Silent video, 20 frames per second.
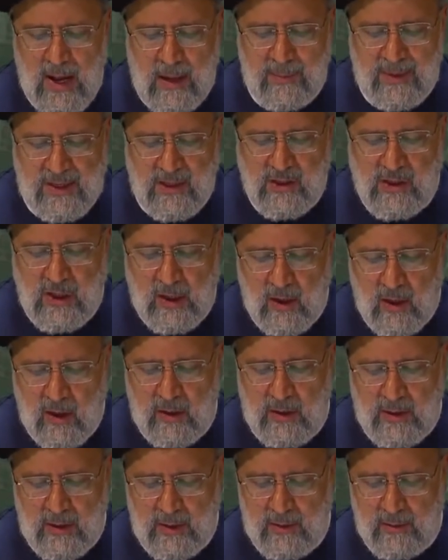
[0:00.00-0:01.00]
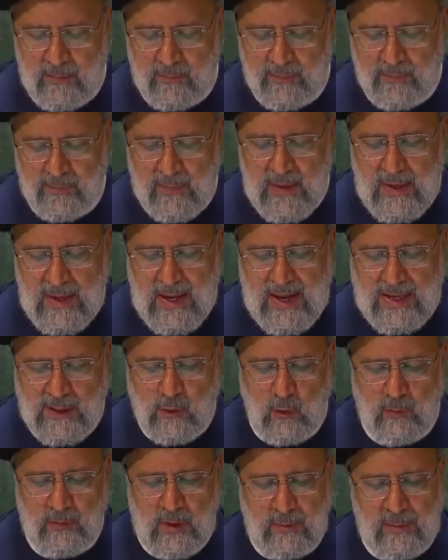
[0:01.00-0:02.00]
However, the global
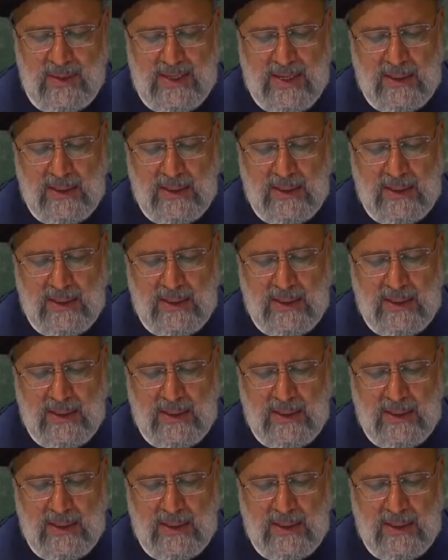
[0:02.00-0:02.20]
community,